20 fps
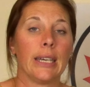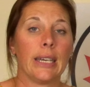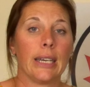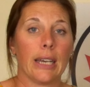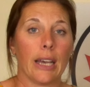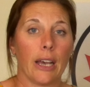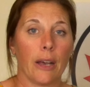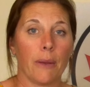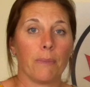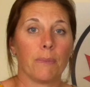
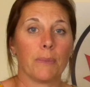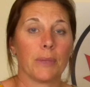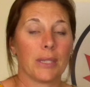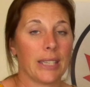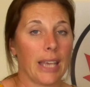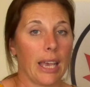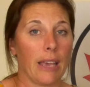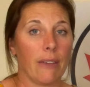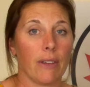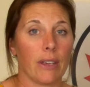um,
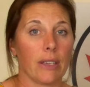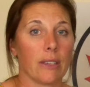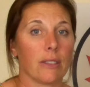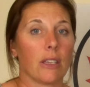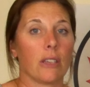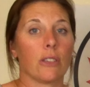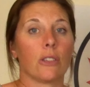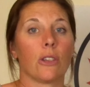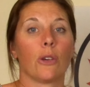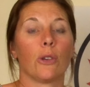savings.
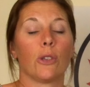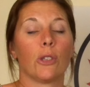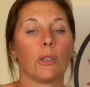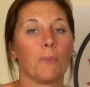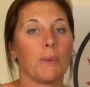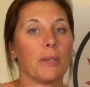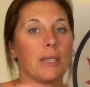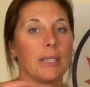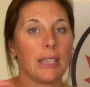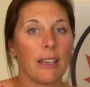There's no
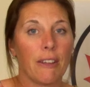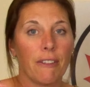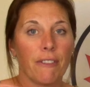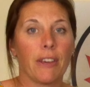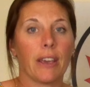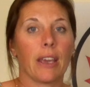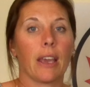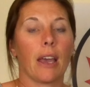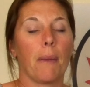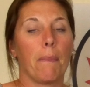
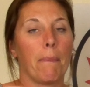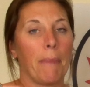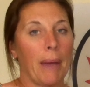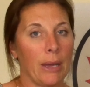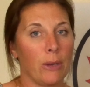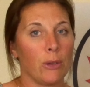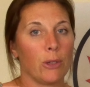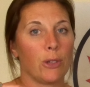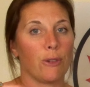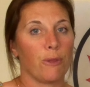specific
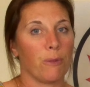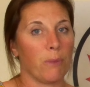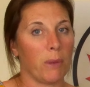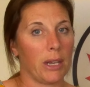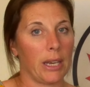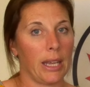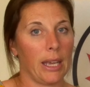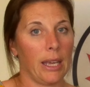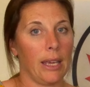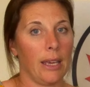amount of
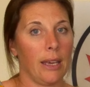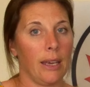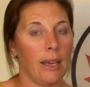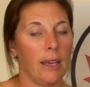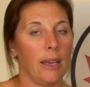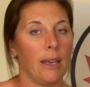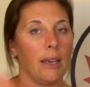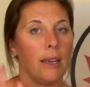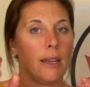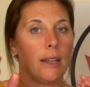money
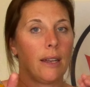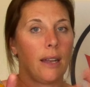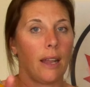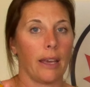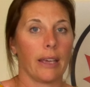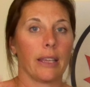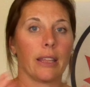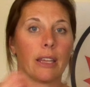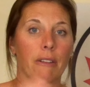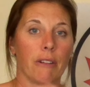
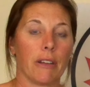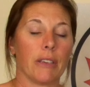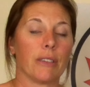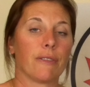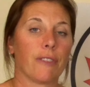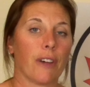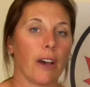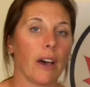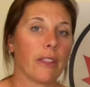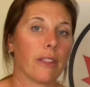like there is
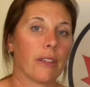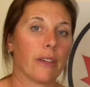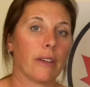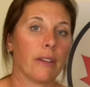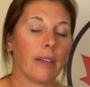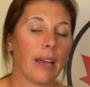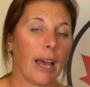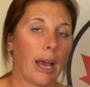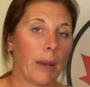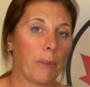for
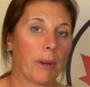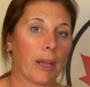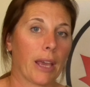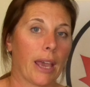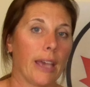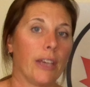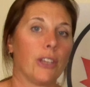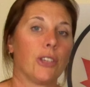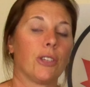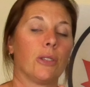other
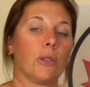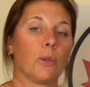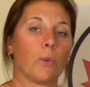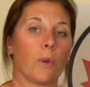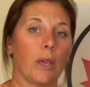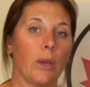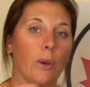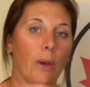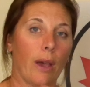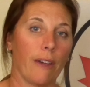applications
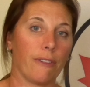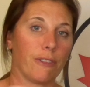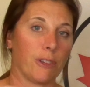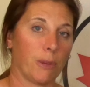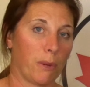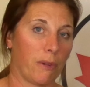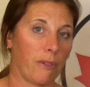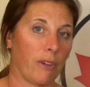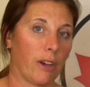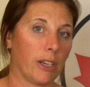where you have to
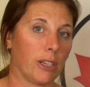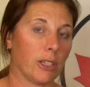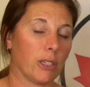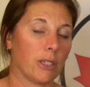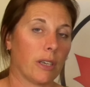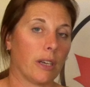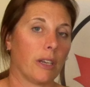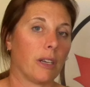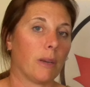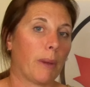provide a
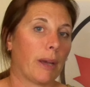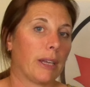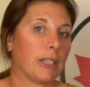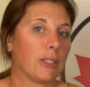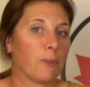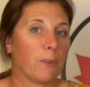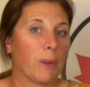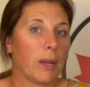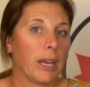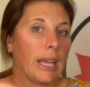certain amount
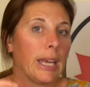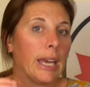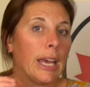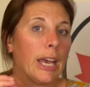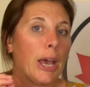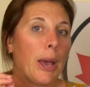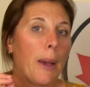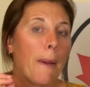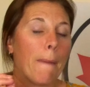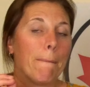of money,
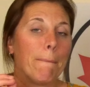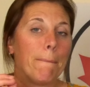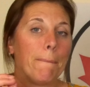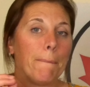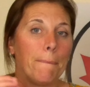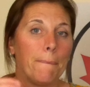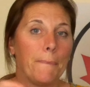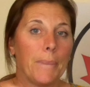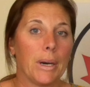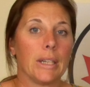
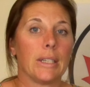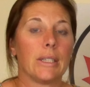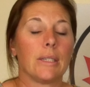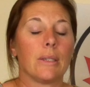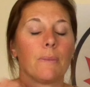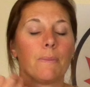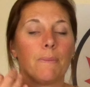but